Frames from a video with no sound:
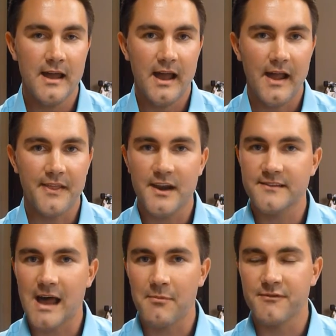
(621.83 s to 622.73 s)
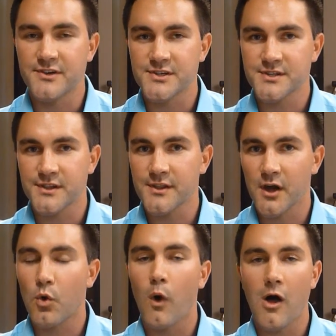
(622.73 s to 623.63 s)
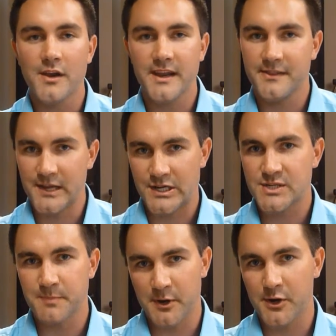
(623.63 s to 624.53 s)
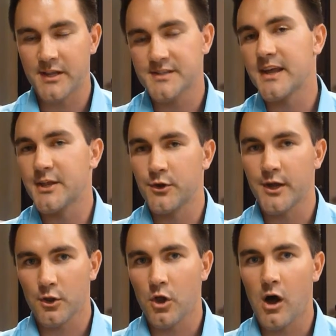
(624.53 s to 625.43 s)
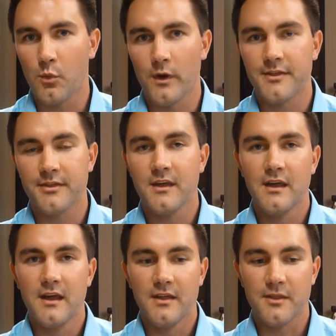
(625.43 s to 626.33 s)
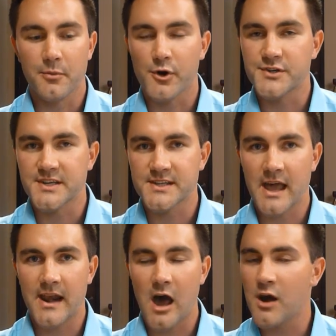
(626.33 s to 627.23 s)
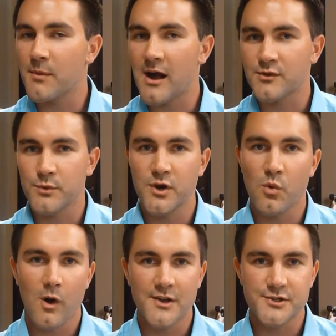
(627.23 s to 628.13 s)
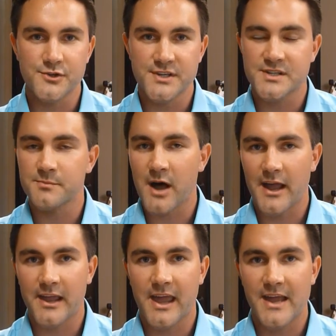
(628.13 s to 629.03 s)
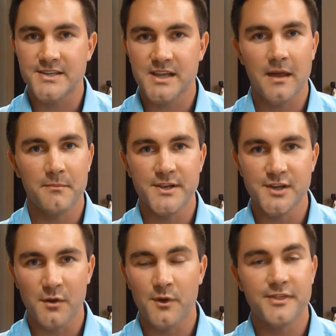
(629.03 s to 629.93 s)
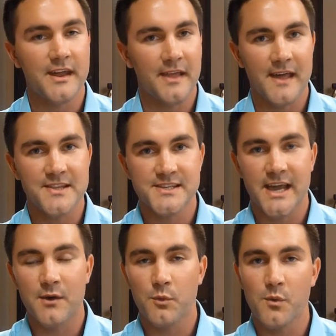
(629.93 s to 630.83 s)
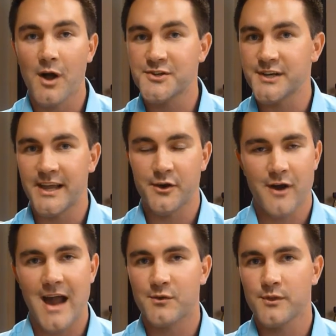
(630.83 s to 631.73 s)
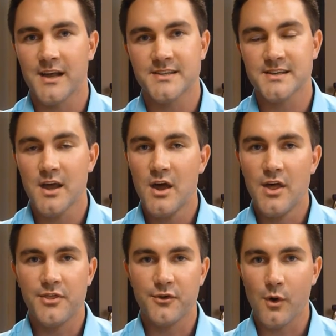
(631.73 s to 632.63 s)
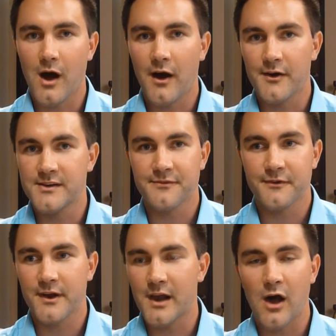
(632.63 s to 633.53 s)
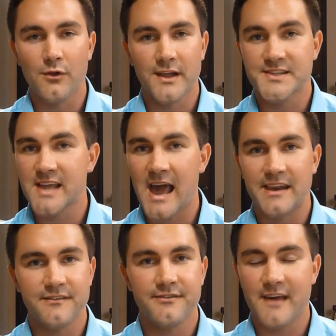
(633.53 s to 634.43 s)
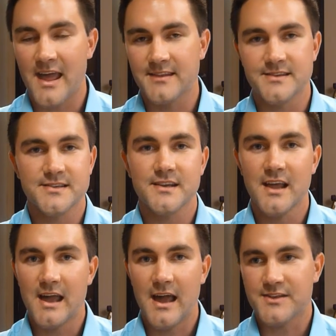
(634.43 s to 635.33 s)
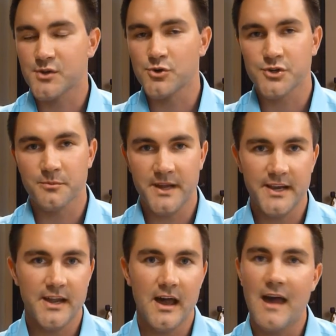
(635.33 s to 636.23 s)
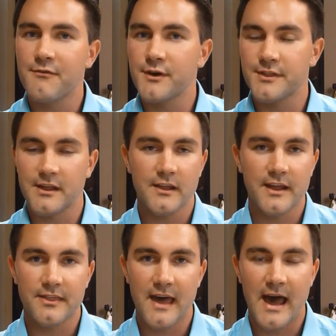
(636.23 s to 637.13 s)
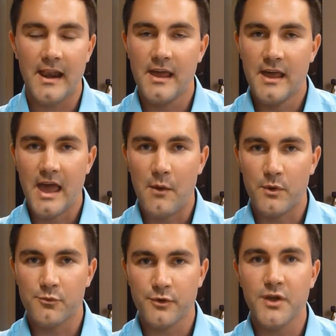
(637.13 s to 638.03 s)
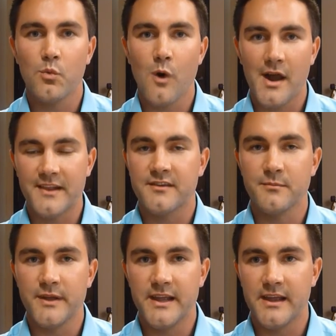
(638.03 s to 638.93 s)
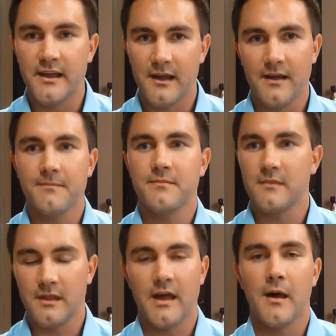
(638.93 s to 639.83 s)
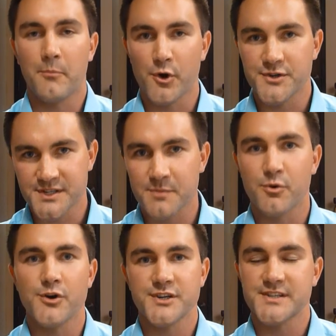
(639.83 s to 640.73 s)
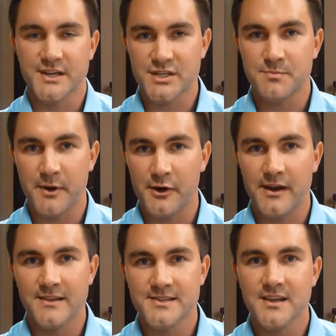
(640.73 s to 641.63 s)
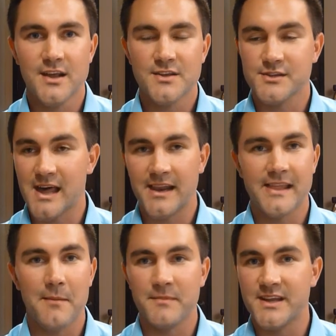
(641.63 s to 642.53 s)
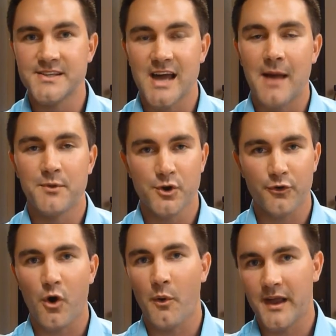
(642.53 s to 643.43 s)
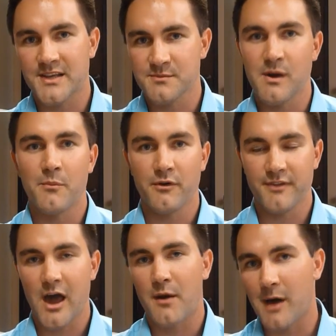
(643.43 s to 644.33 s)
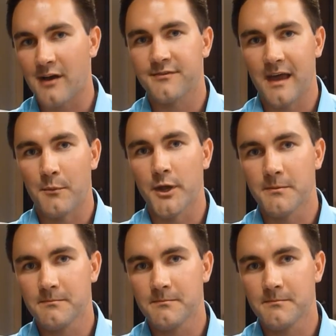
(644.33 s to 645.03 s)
And then on top of it, just the quality and the experience that you get along with the purchase. At OtterBox, we don't want you just to buy a case and be done with it and that's it. We want you to interact with us through our different outlets, at events, social media, everything like that. And we really want it to be a purchase-to-purchase experience so that in that meantime, you're growing as a member of the OtterBox family.